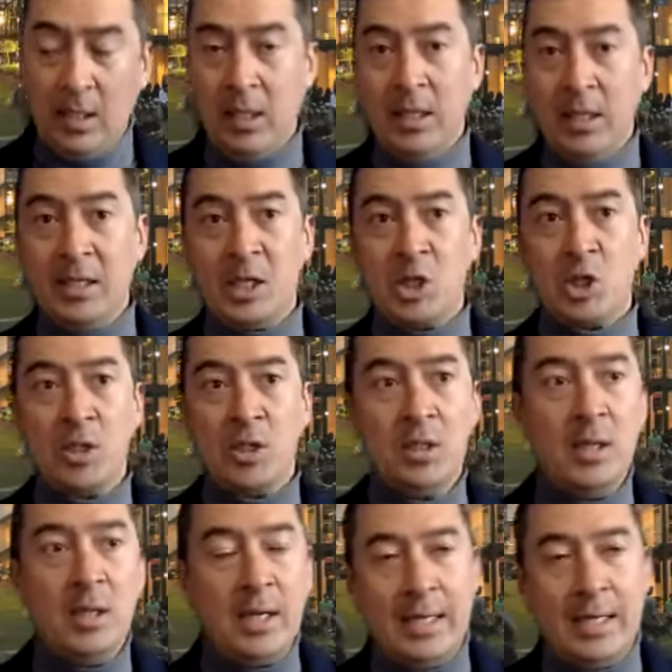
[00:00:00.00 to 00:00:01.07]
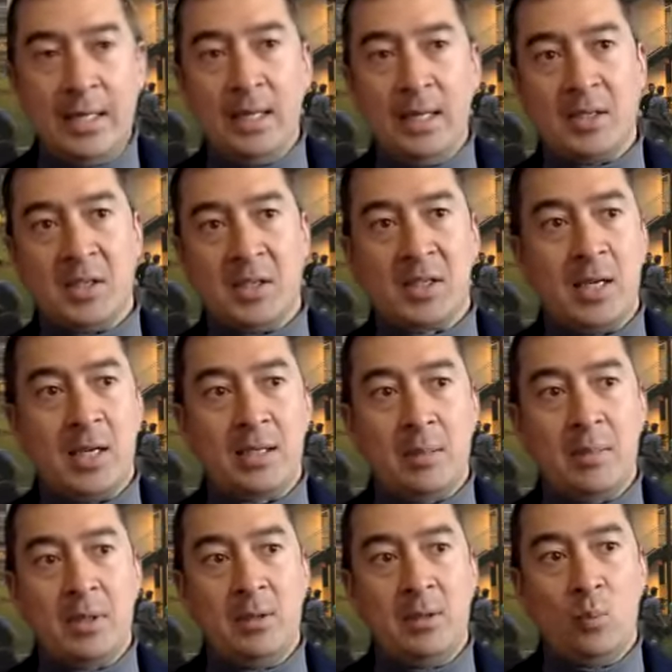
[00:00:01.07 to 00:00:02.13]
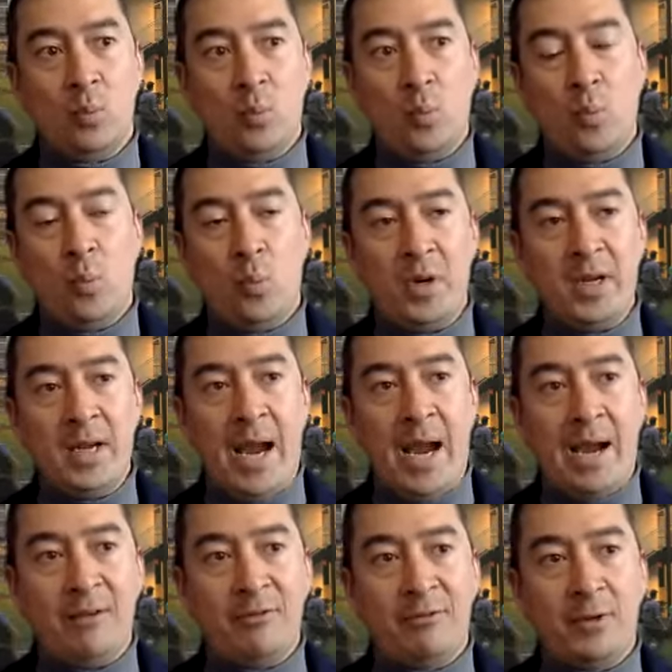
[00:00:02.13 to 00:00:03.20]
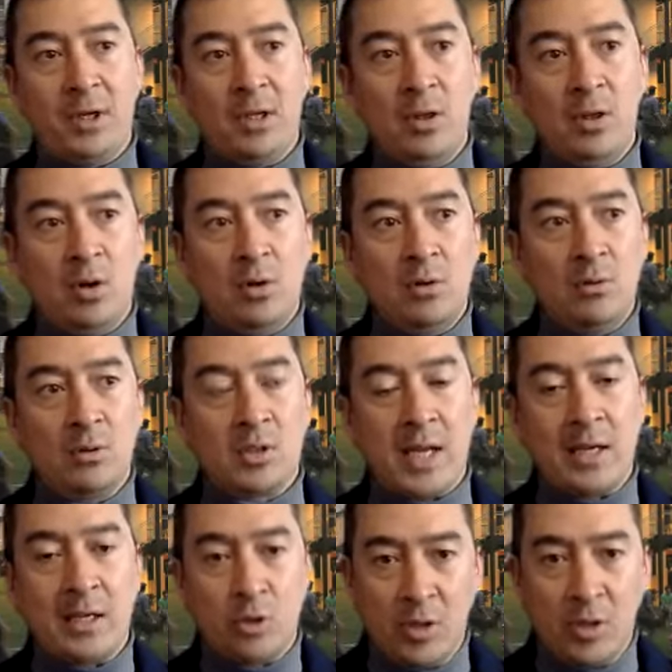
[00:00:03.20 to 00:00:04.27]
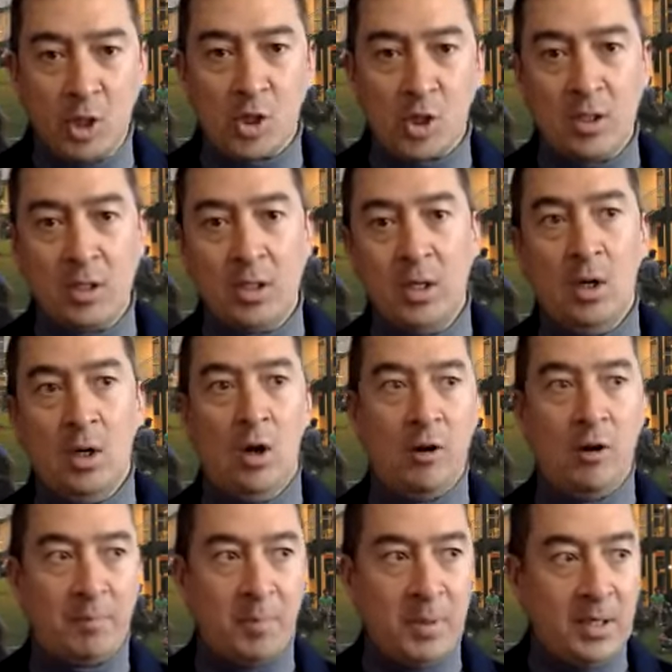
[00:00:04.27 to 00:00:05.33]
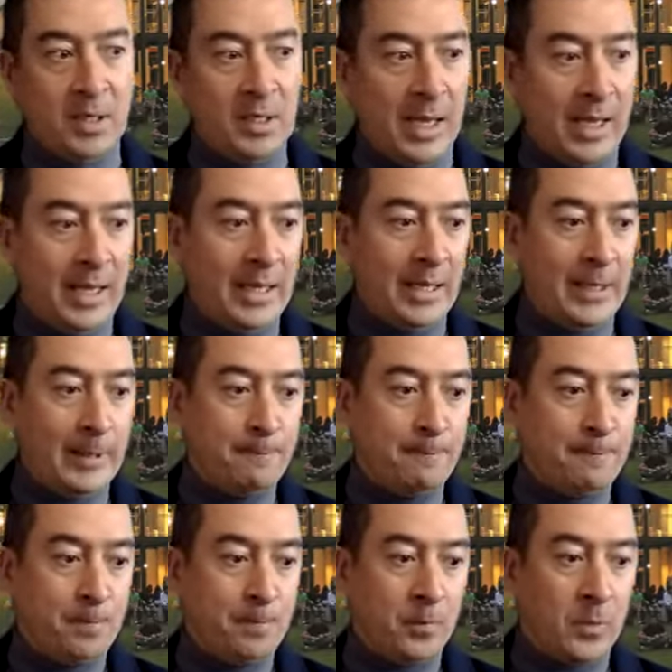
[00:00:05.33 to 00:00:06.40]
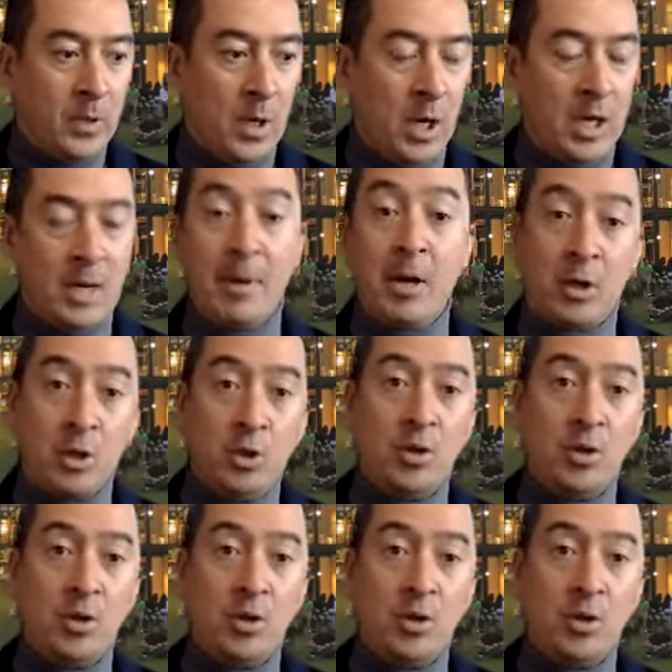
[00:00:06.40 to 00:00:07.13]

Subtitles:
In addition, as I said, I mean, we have a long-standing tradition of being an American